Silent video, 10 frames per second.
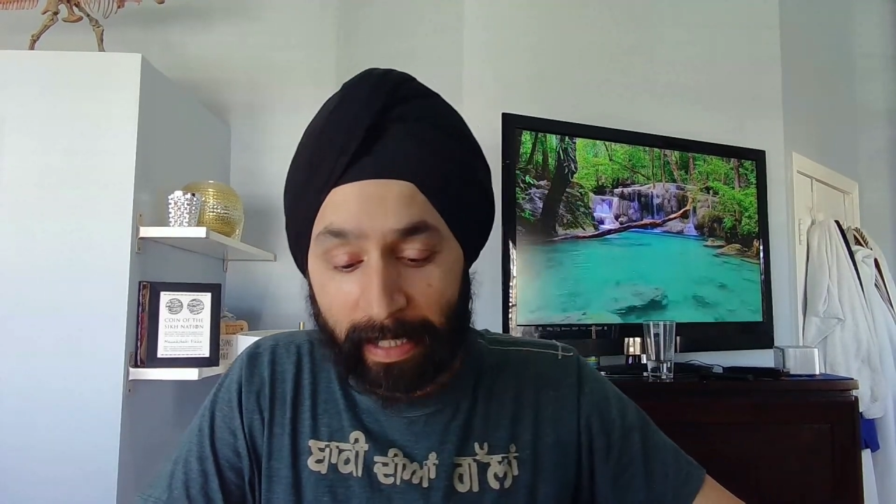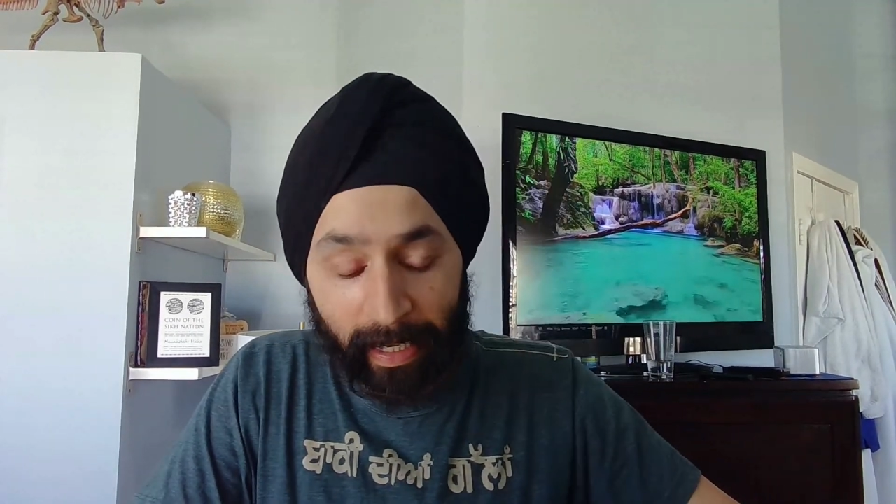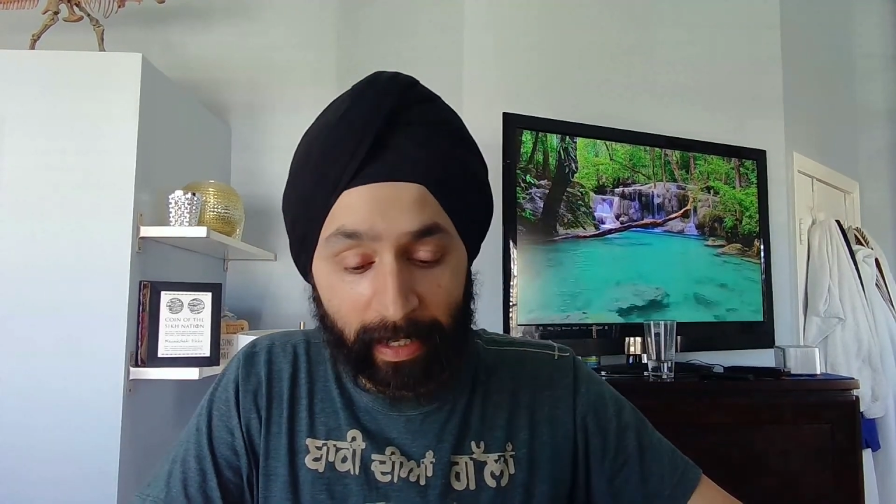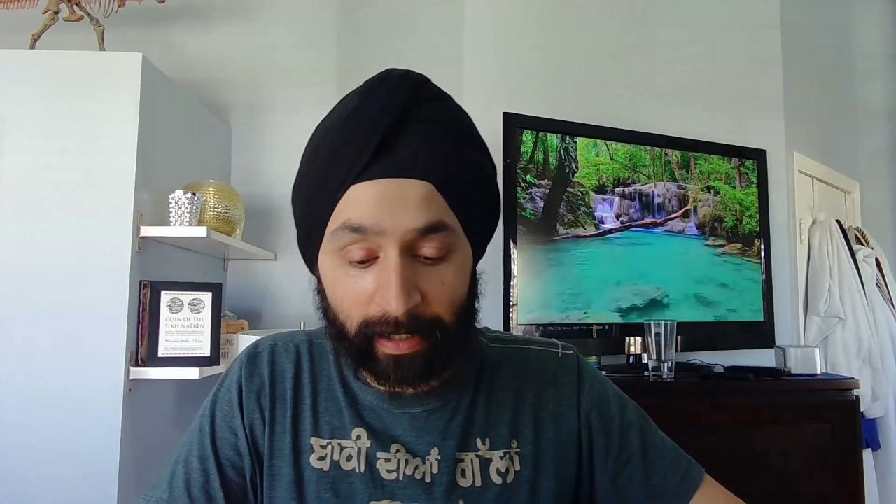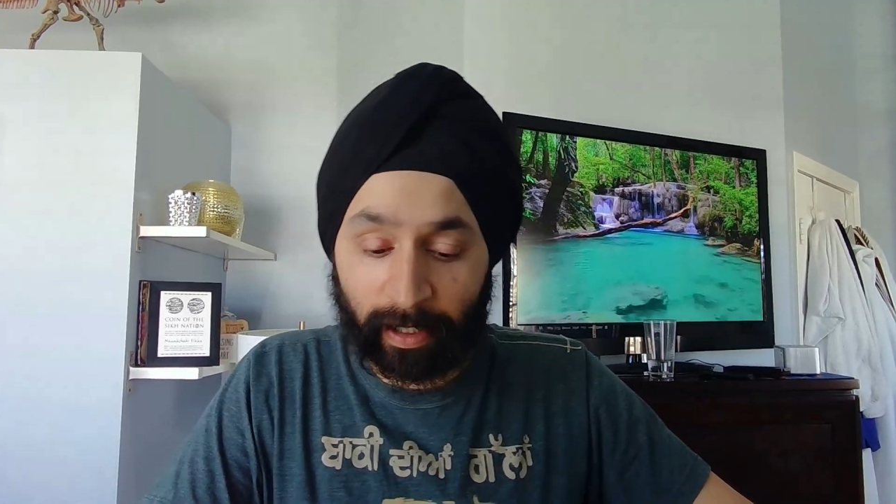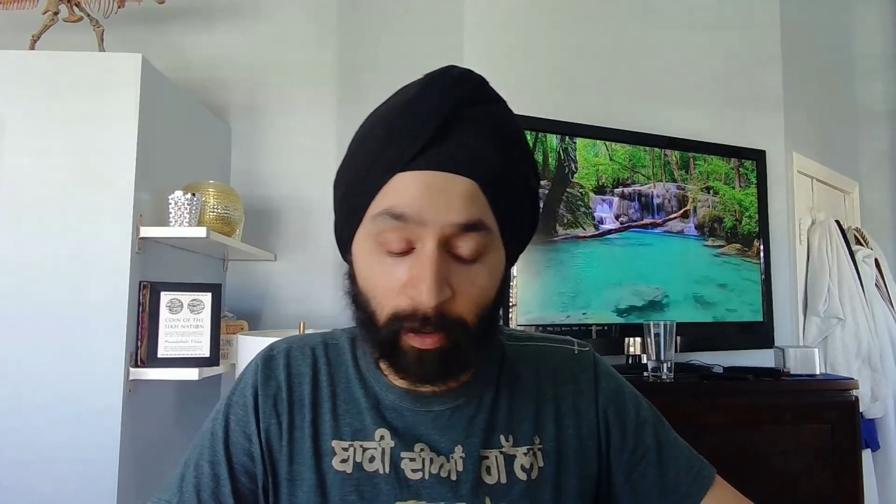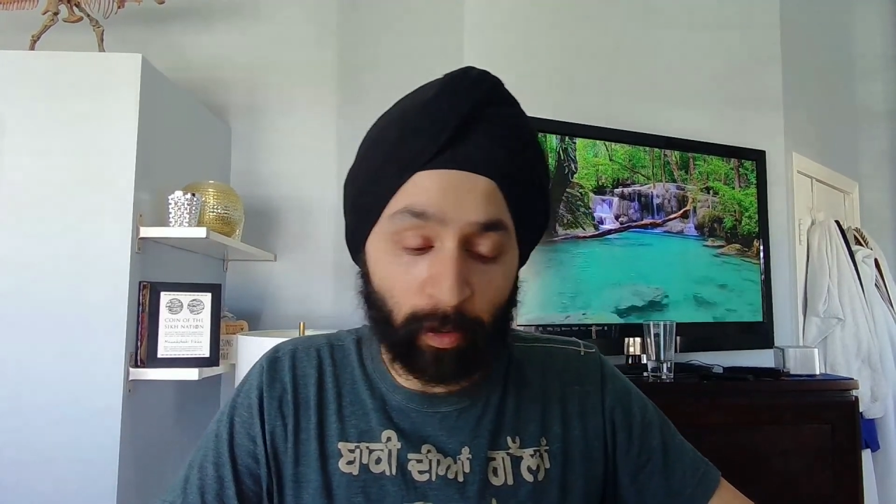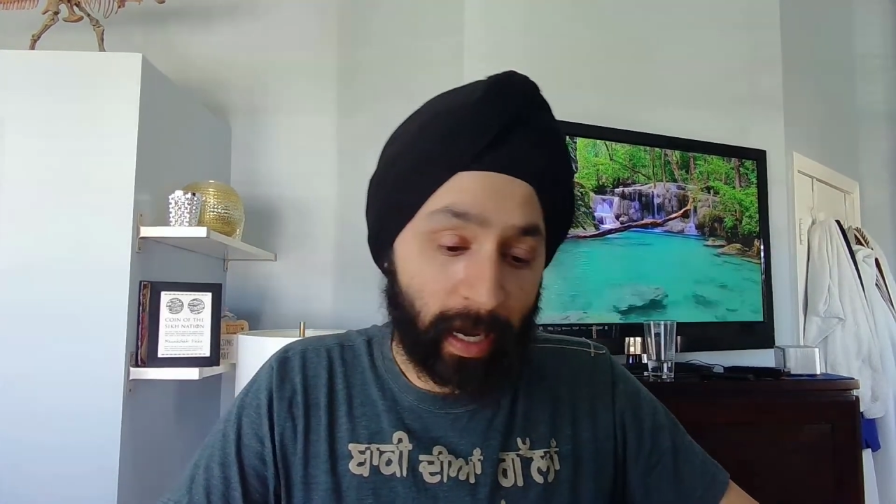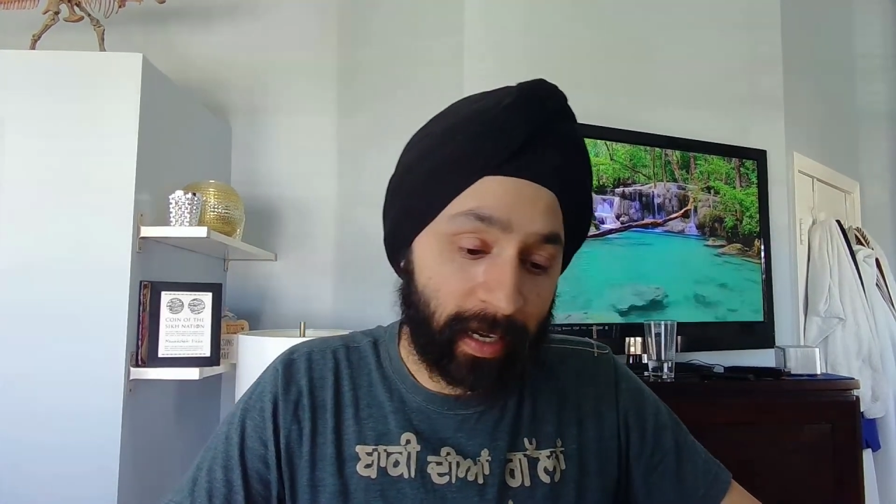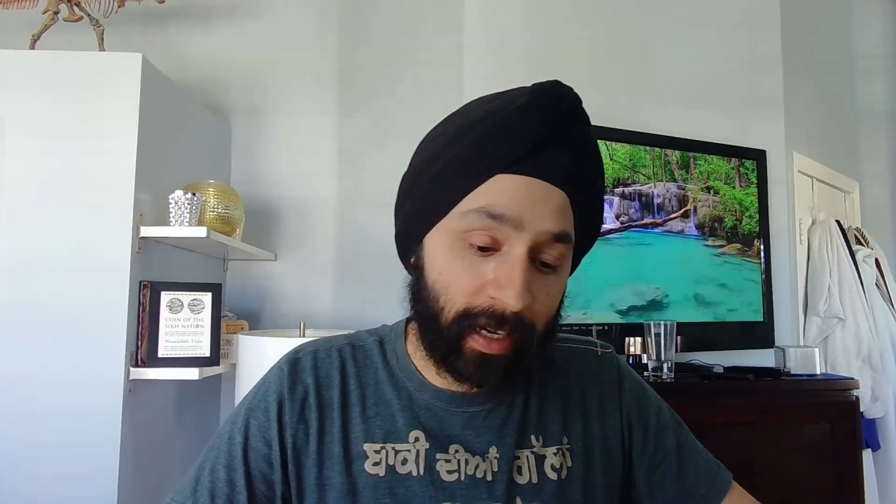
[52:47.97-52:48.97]
Yeah,
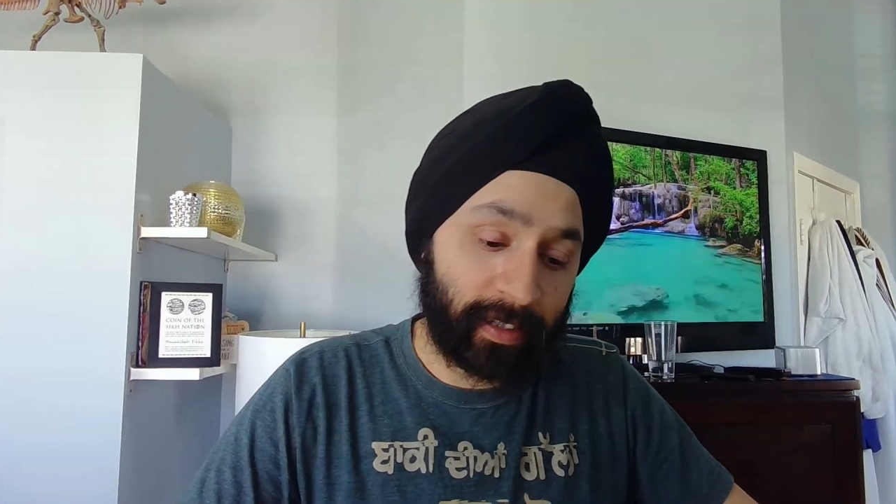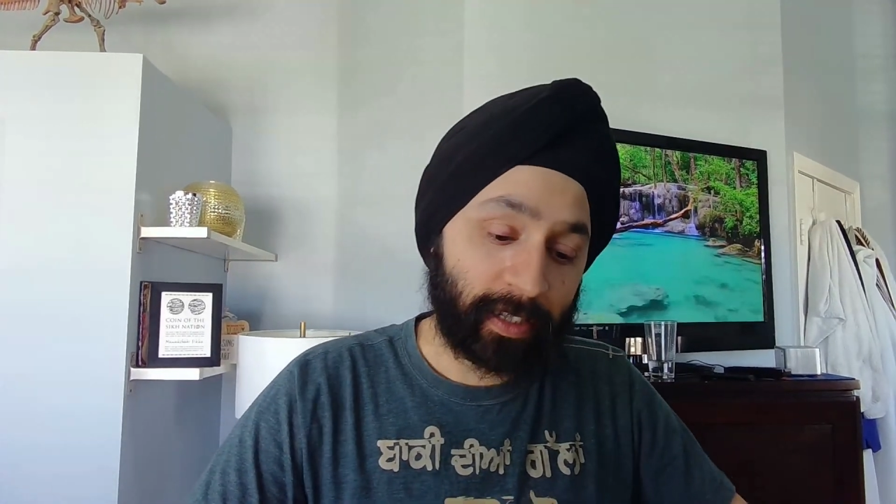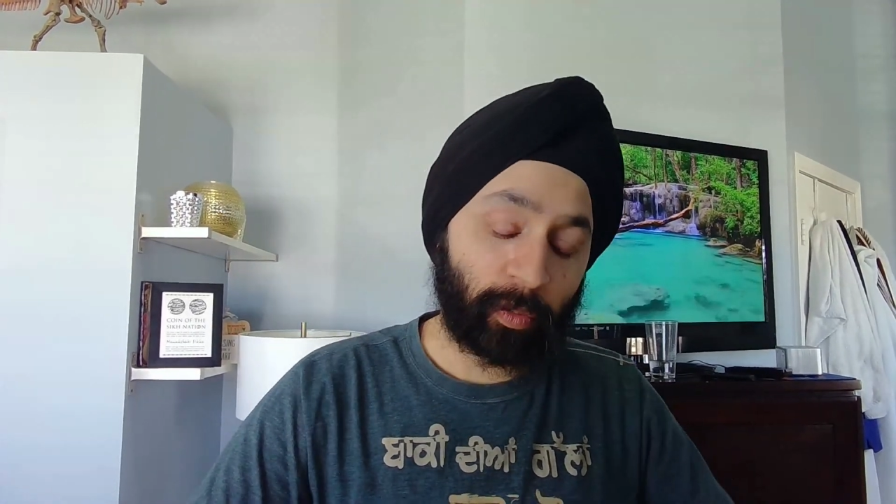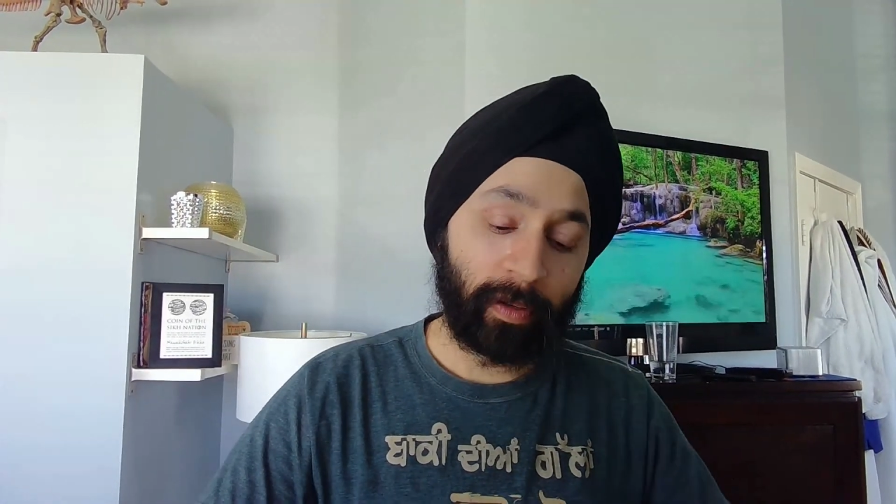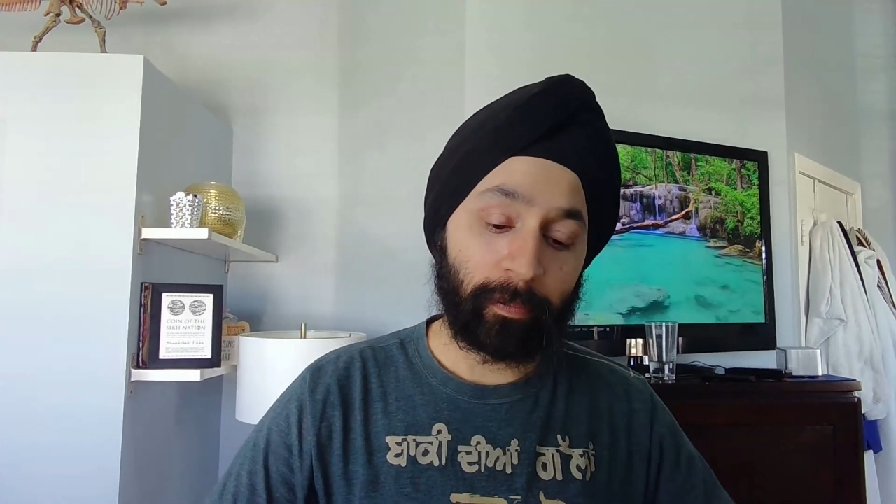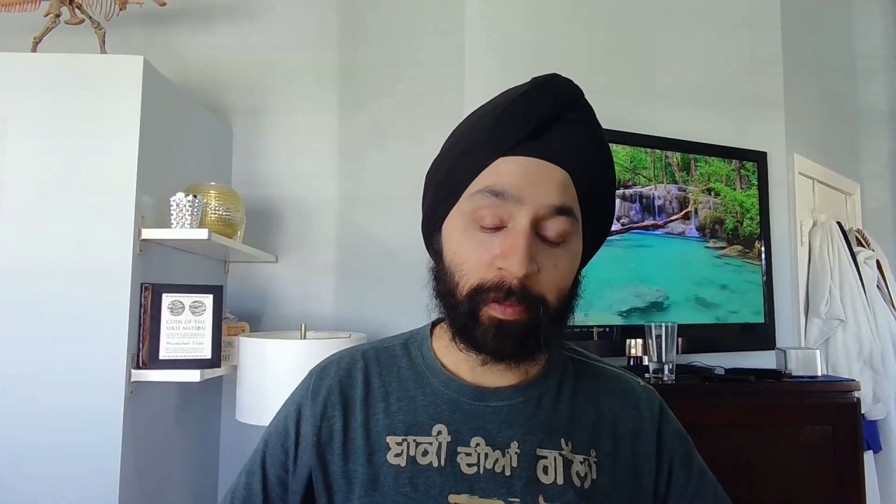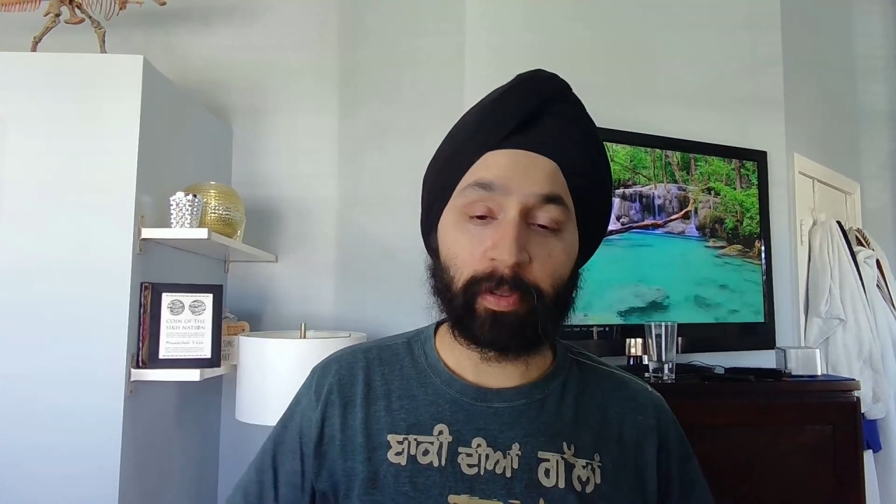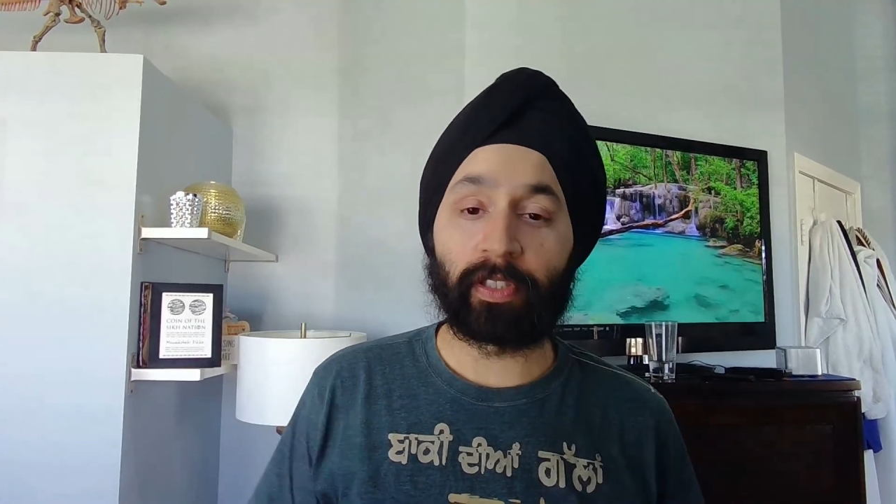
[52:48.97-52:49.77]
so I just want people